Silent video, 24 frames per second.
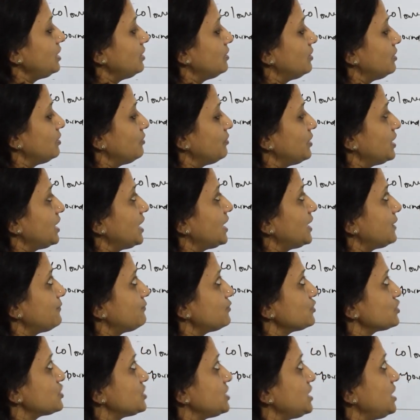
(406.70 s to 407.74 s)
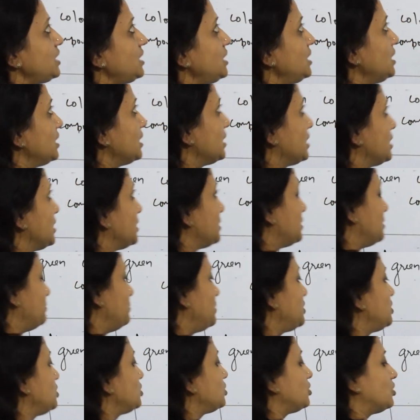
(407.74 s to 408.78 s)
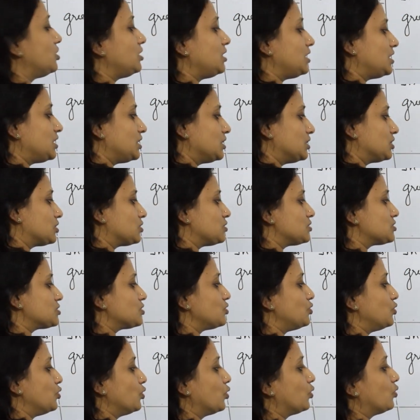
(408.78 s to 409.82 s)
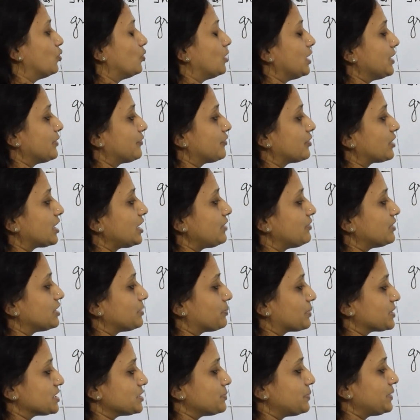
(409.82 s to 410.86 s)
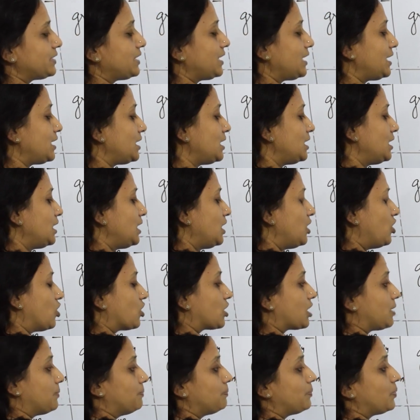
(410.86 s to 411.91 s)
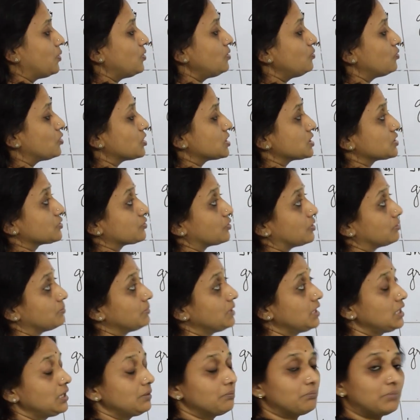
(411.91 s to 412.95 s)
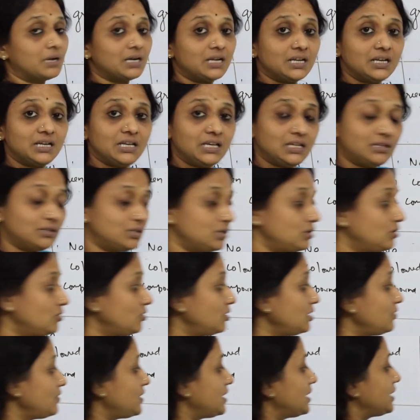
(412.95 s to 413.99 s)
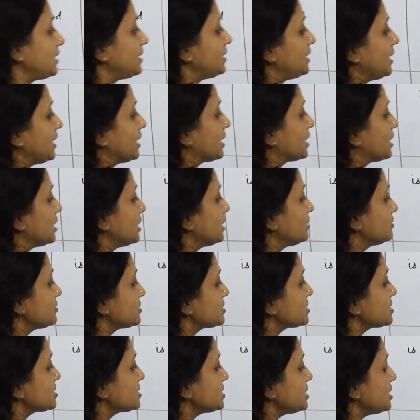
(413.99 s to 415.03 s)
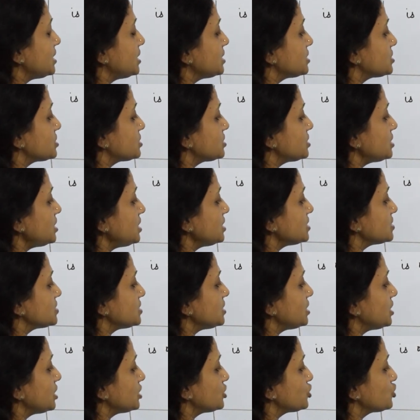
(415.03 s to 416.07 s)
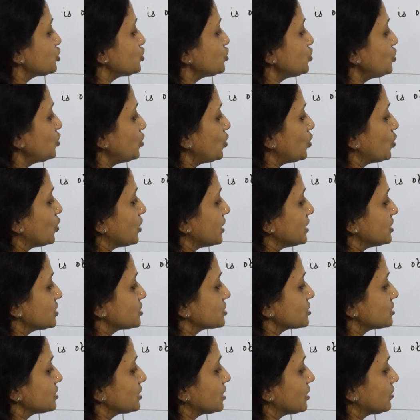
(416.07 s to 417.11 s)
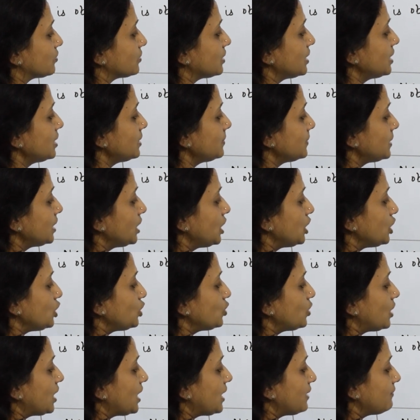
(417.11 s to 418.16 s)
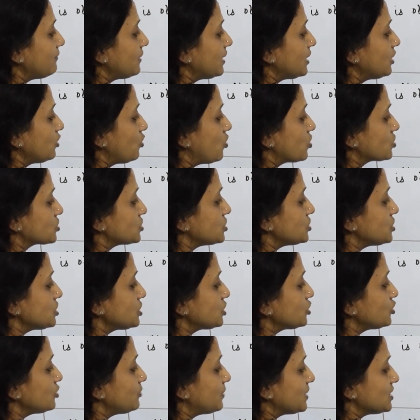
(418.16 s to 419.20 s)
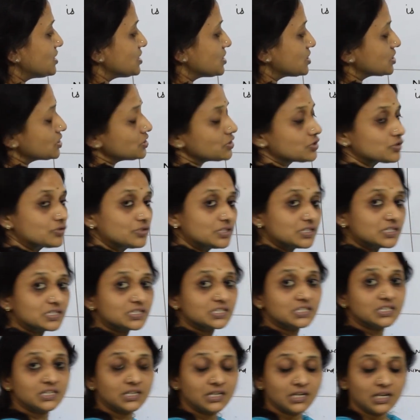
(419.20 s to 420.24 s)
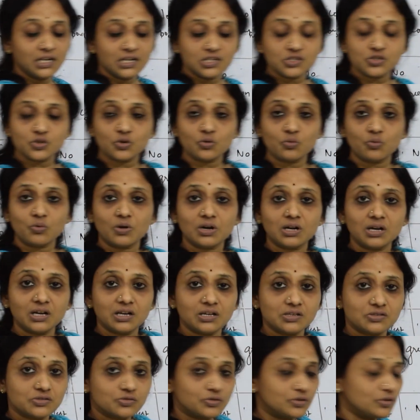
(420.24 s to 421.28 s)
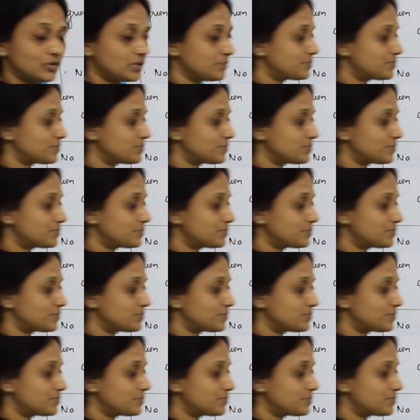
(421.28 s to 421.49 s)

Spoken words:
I have to see methanol, here also no, I have to write whether precipitate or compound, what is formed. But in ethanol, when I take, now this is CH3, CH2OH. Now done, you have an oxygen group adjacent to this. So what it's going to